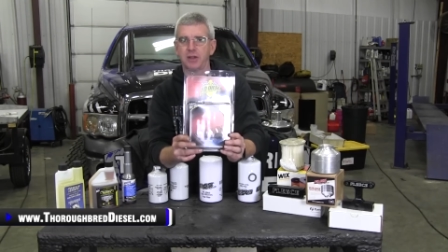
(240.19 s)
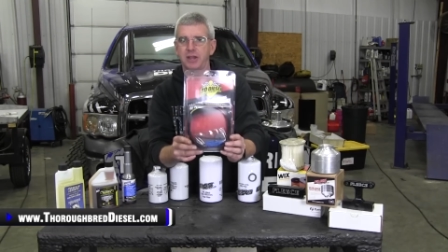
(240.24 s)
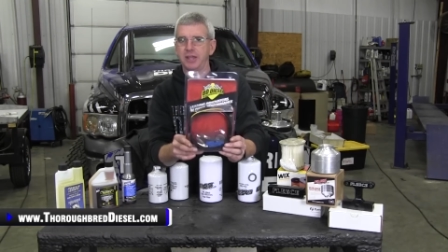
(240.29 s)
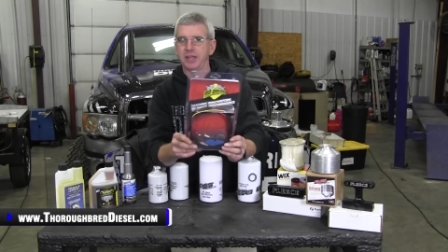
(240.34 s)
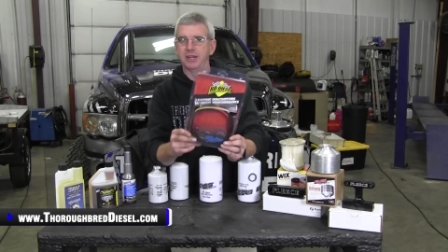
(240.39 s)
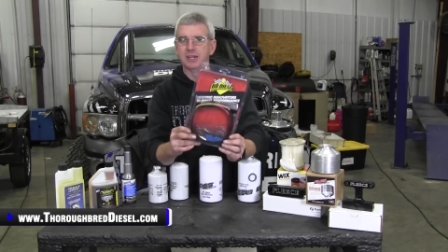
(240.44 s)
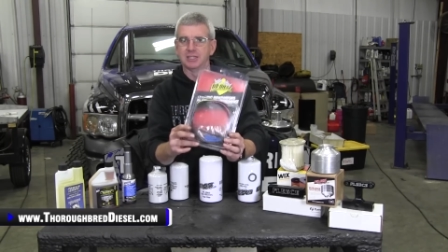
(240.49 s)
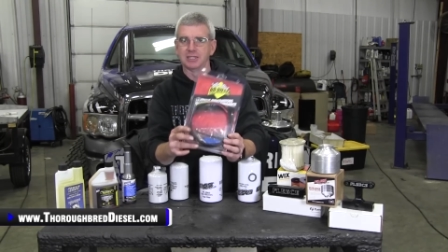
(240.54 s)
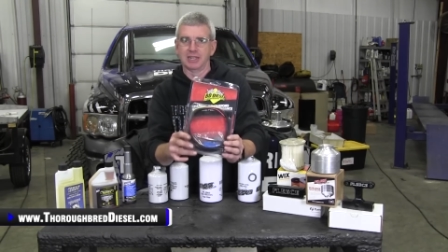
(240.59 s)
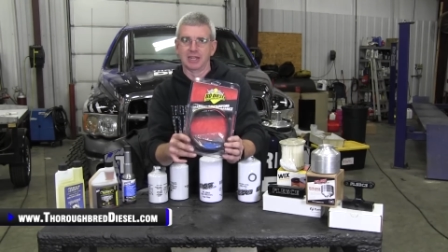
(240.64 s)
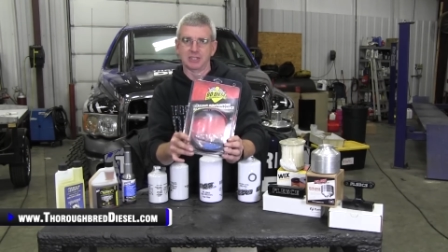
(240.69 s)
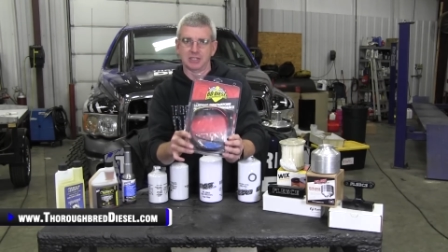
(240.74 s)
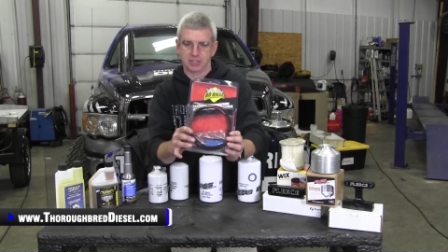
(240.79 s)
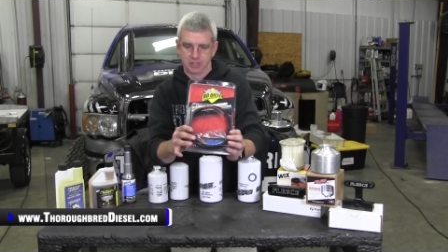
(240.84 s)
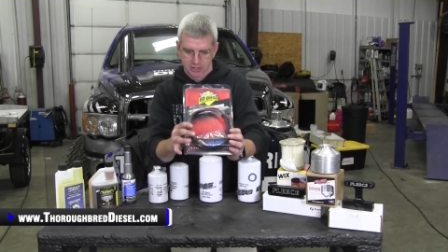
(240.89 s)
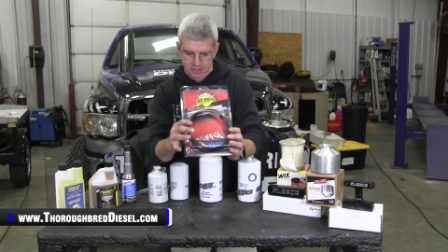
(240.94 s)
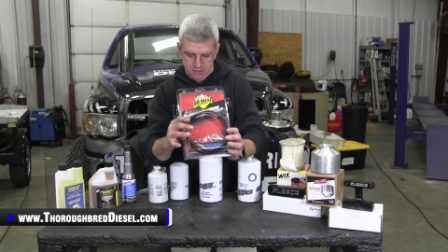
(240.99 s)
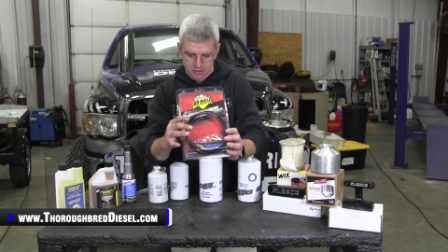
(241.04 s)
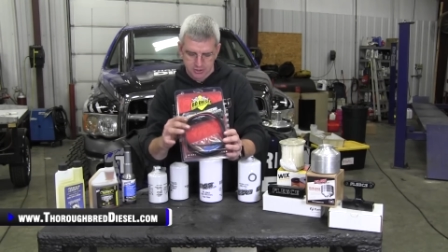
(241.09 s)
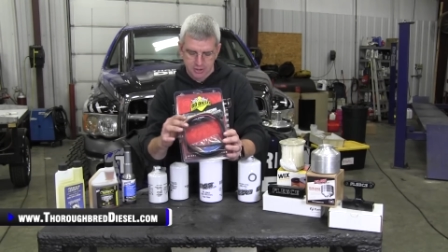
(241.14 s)
kit is less
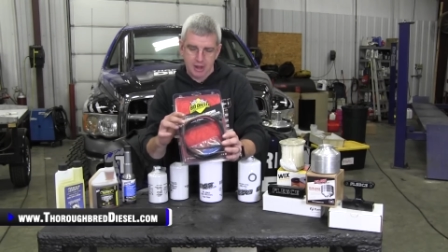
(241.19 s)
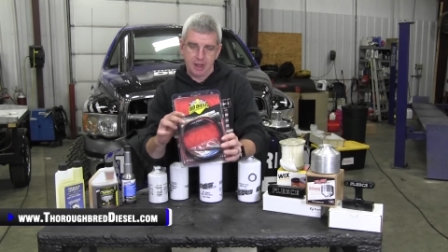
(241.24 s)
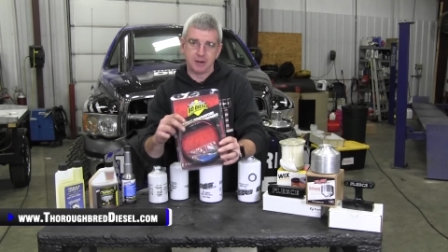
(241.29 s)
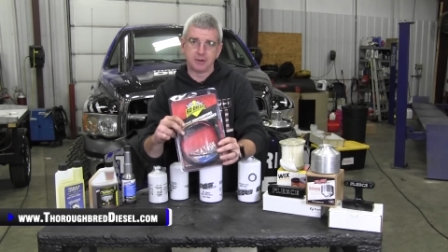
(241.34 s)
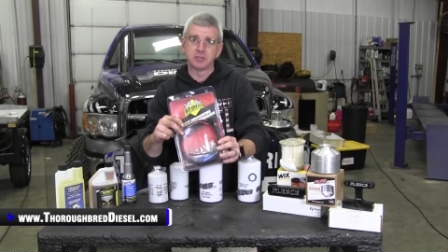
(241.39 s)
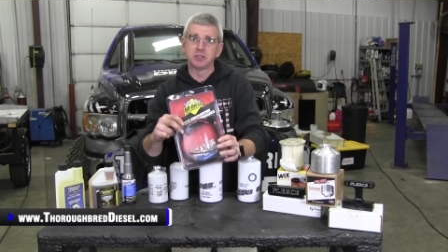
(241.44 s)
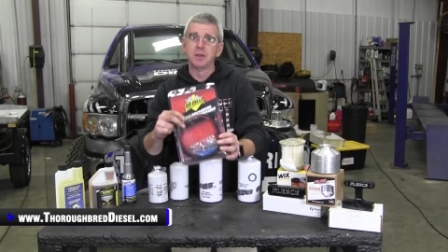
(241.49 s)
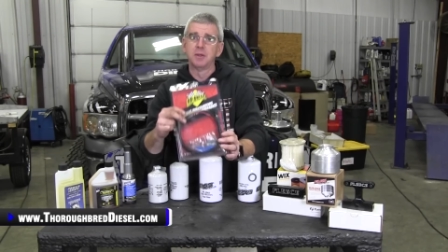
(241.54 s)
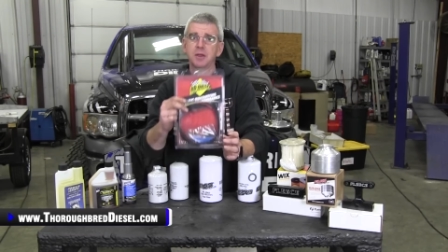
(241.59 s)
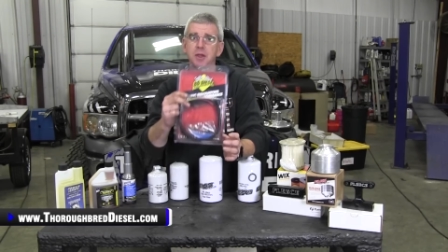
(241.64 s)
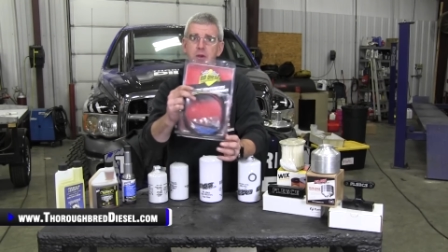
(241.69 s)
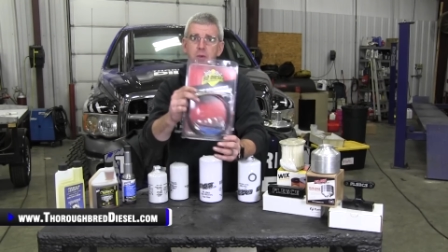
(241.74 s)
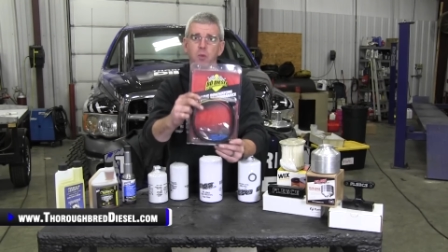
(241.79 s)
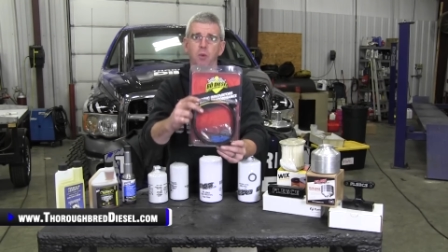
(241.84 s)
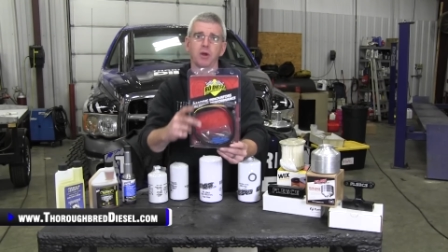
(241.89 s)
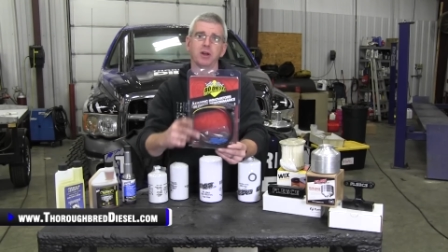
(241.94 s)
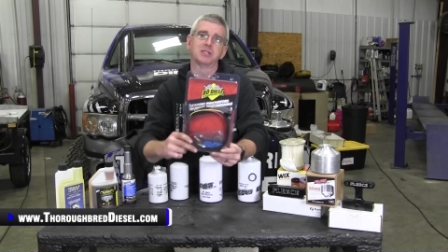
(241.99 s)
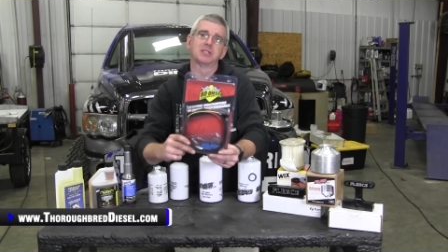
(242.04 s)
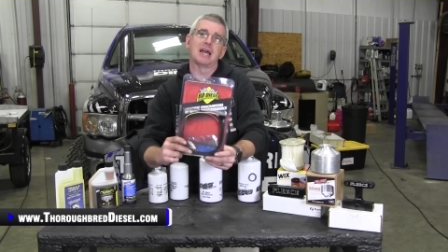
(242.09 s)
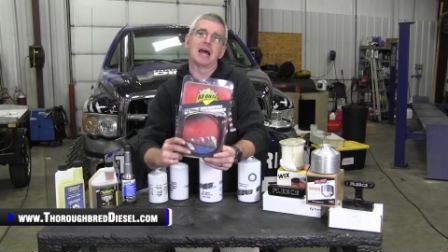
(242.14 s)
than $100.
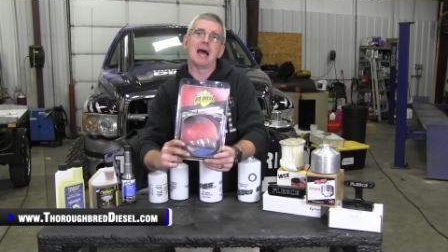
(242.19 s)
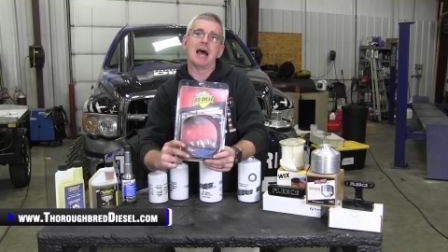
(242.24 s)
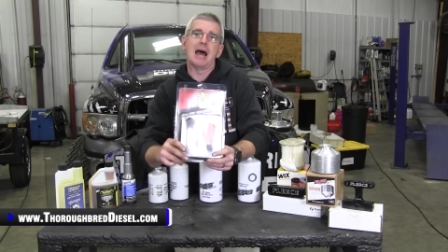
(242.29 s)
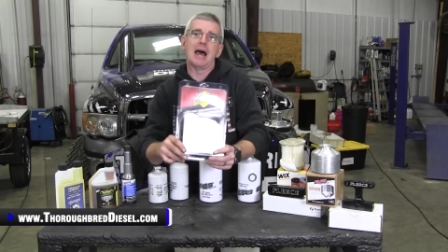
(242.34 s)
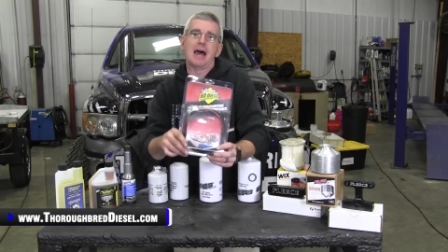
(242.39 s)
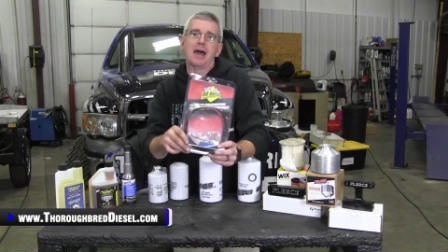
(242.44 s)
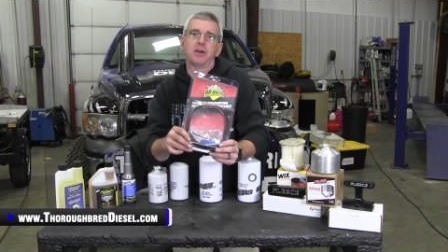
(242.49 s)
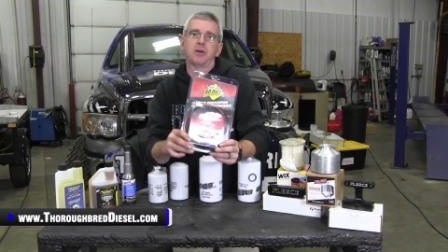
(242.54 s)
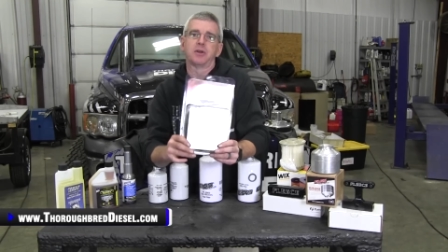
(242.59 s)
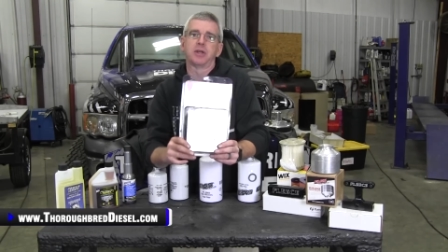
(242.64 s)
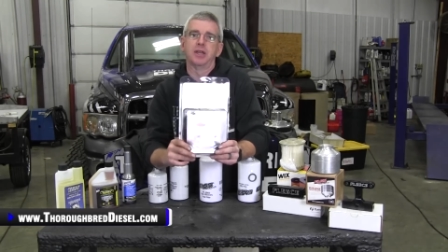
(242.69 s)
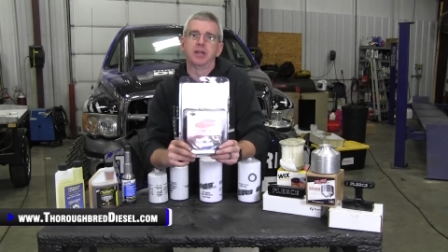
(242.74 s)
What does a high idle